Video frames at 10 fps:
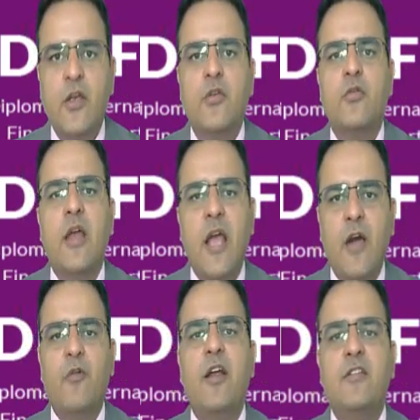So the
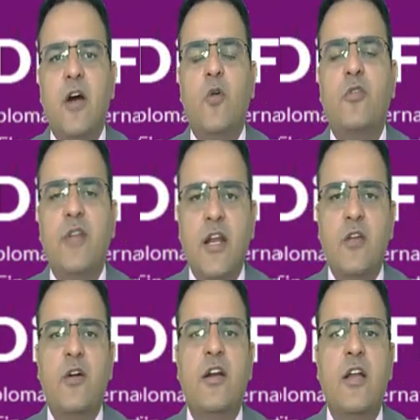average
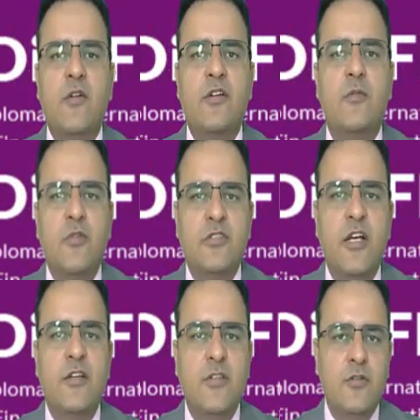outstanding weighted average number of
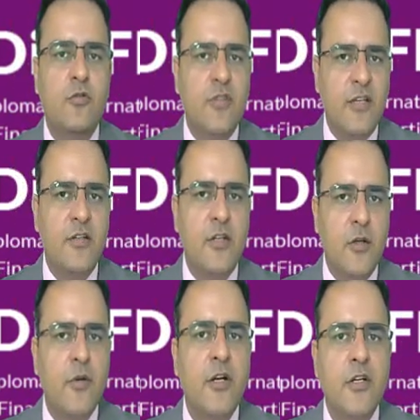shares is used as a
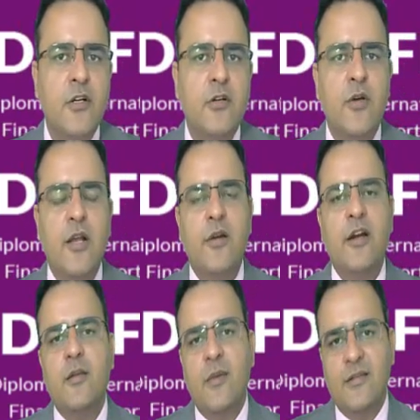denominator to
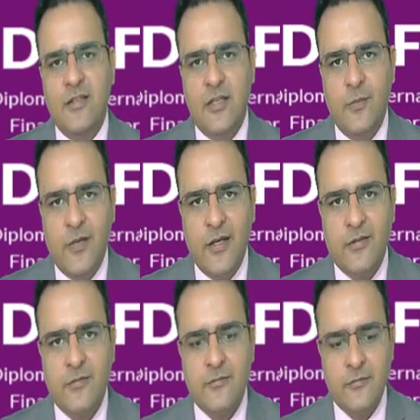calculate the basic
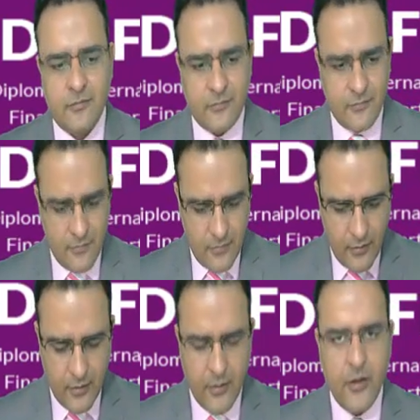EPS.
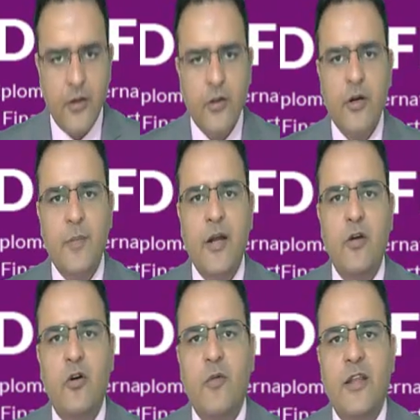Now, depending
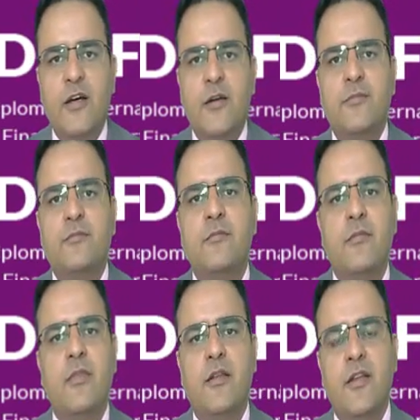on whether
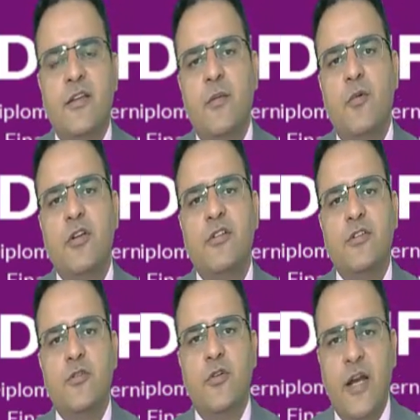there is a bonus
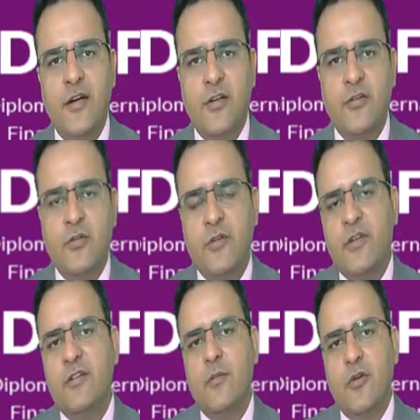issue or rights issue, if
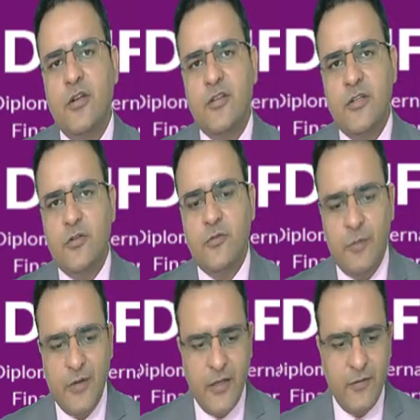there is a bonus issue, we
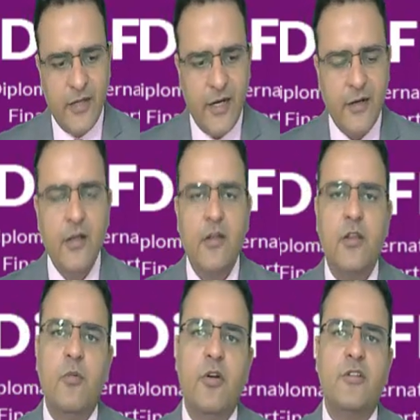believe that
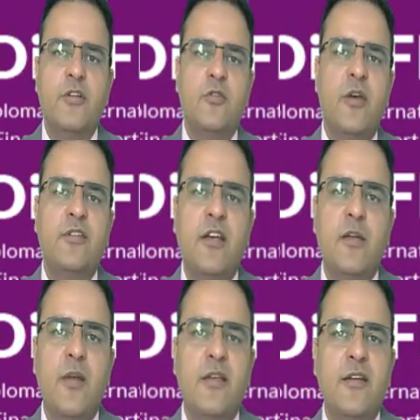the bonus issue has
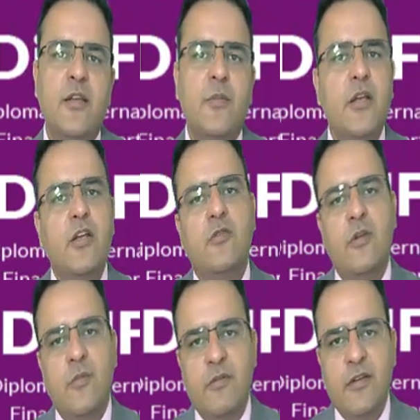taken place at the beginning of
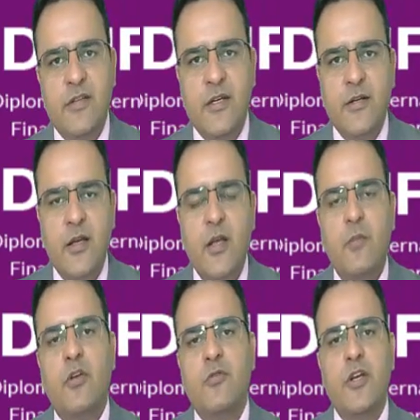the previous year,
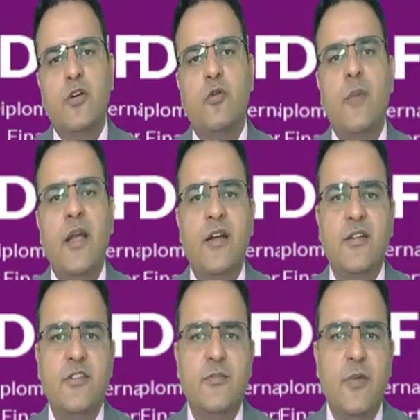because we need to make an
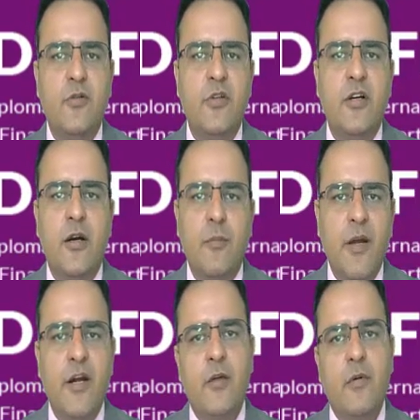adjustment to the
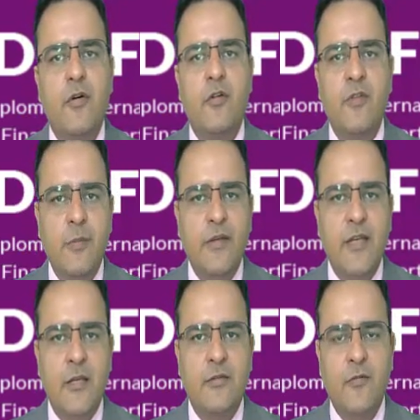comparative amount of EPS
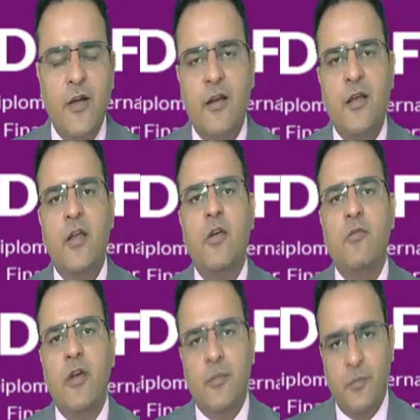as well.
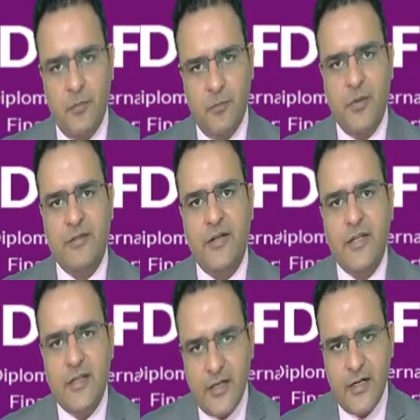We are
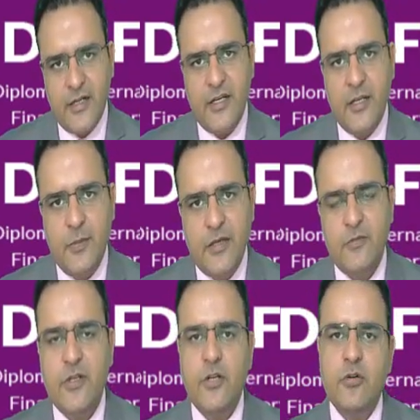presenting current year EPS,
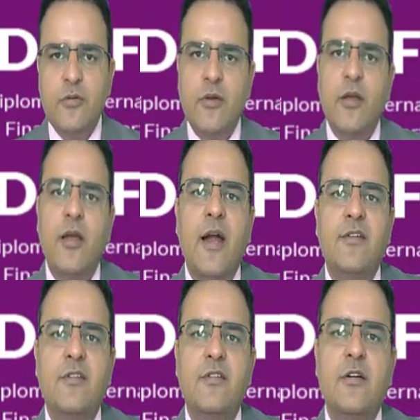we need to
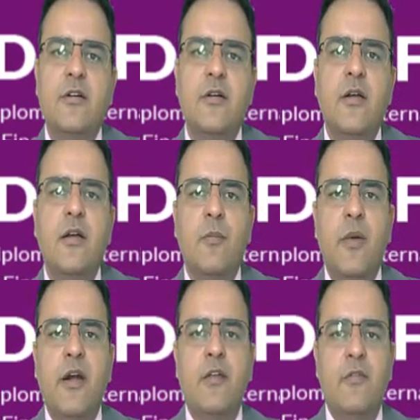adjust the
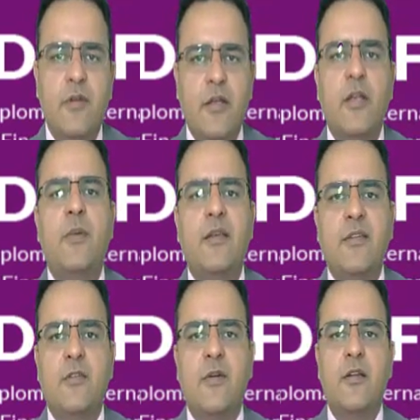comparative EPS
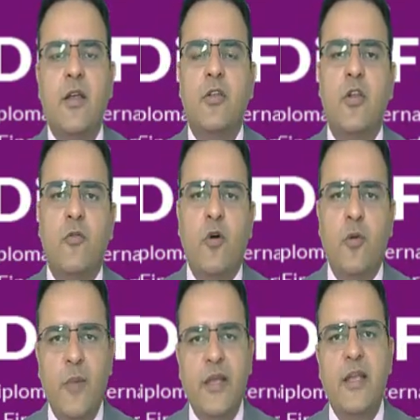as well. Now,
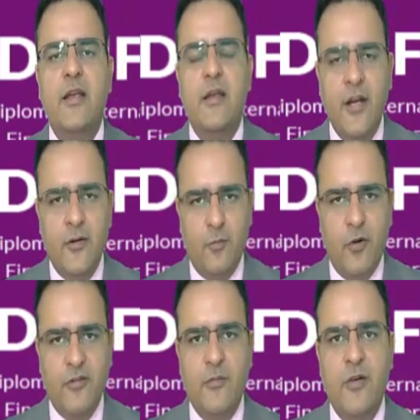for making it
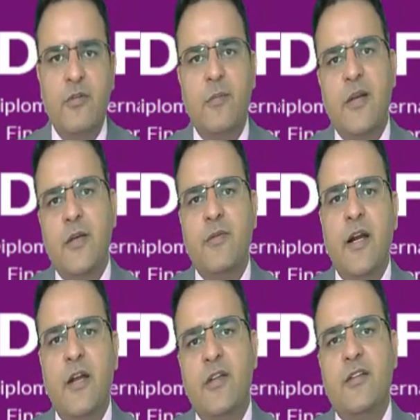possible, we believe
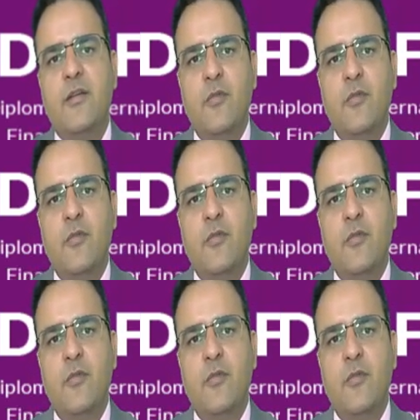that if there is a